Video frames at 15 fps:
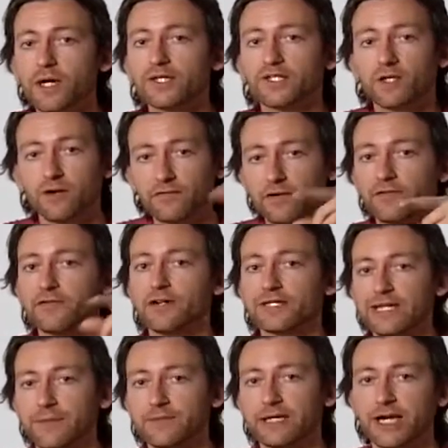months of your
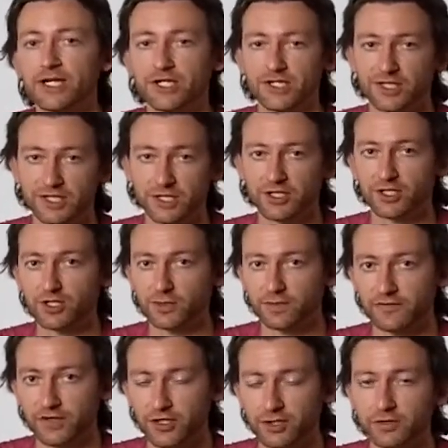first application, such as your
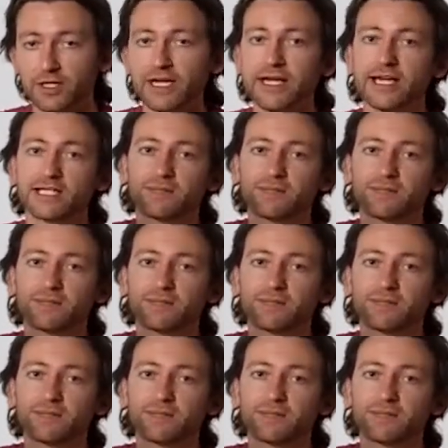provisional,